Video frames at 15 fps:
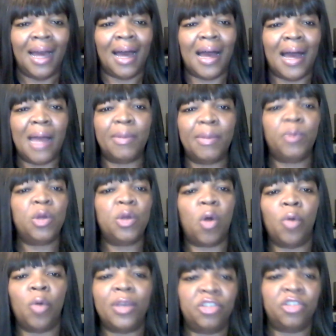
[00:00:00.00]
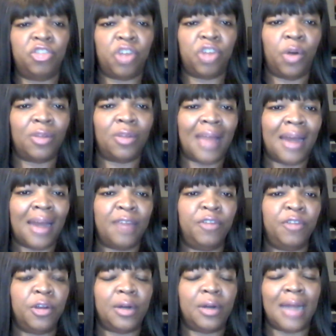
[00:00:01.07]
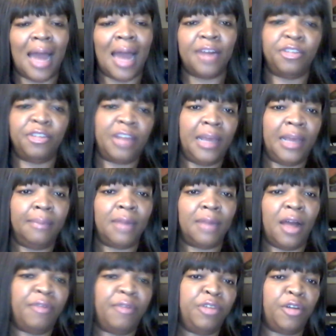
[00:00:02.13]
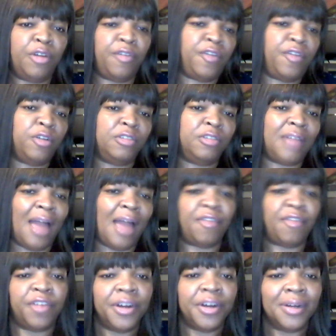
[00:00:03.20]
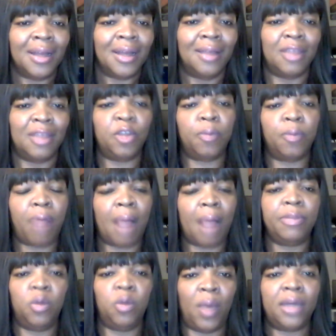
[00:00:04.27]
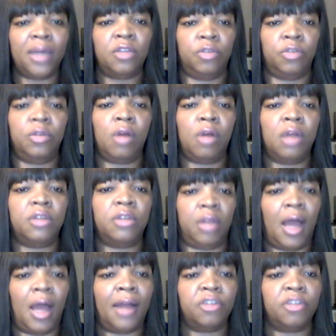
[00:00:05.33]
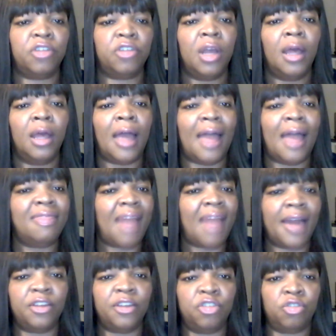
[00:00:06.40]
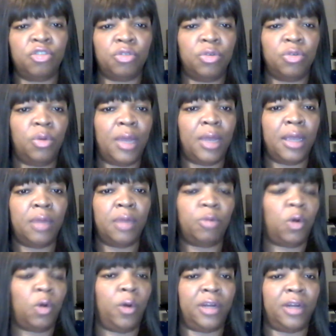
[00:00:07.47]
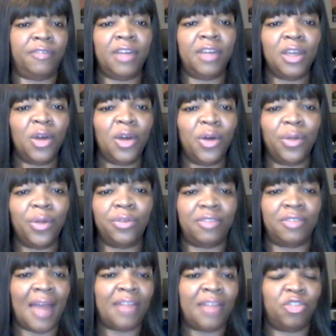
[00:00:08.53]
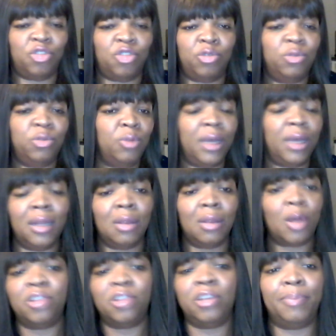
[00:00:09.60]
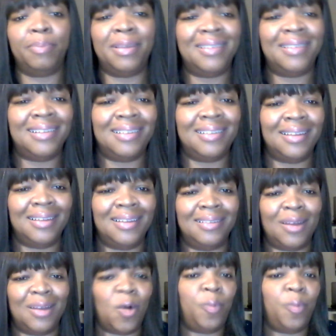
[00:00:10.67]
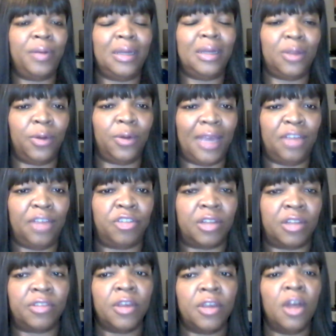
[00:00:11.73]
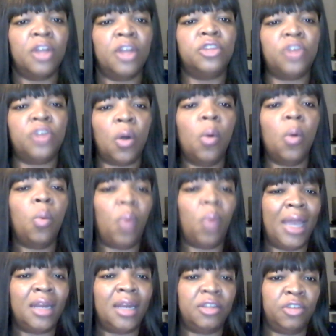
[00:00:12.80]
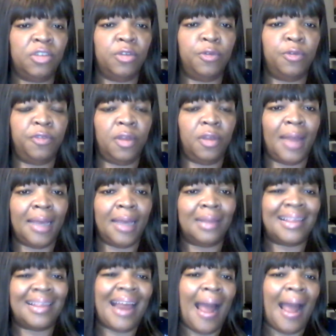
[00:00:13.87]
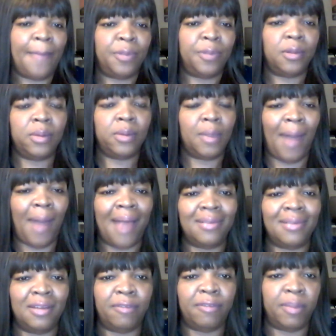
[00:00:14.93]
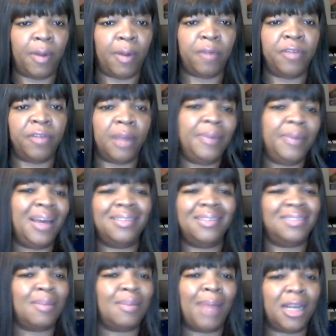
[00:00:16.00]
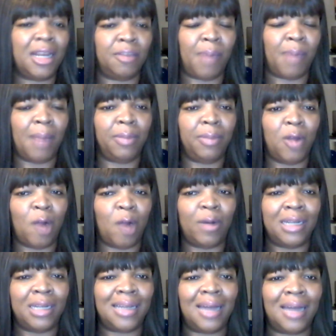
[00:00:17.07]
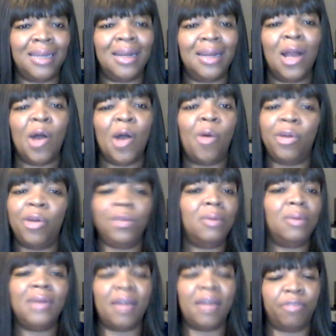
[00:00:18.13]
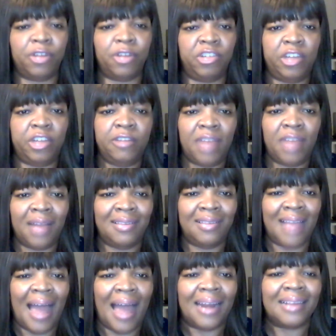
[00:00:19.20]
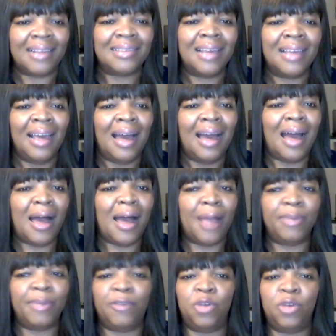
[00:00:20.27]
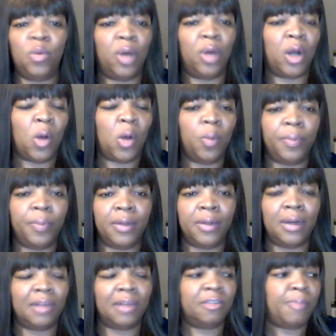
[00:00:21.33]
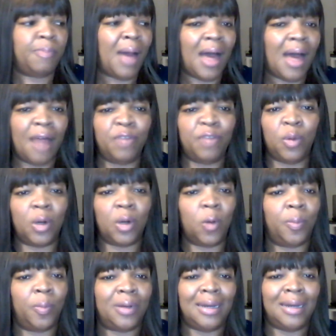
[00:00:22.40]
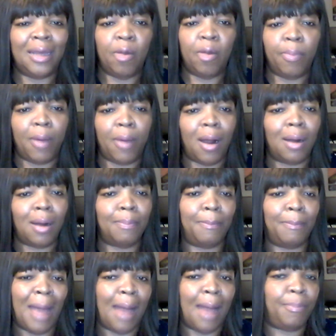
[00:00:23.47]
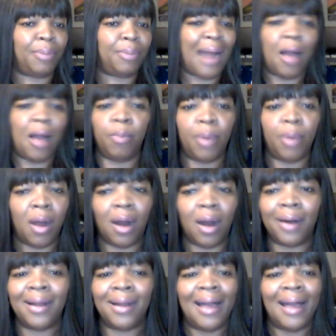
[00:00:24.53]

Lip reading: And we always joke that if you're not ashamed of your first effort, then you probably waited too long to launch. And that is true in recording videos. That's true in launching businesses and opening locations. Don't wait until you feel like it's absolutely positively perfect because somebody's probably already done it, or you'll never achieve that status. If you want to open a spa, if you want to open a nail bar, a brow bar,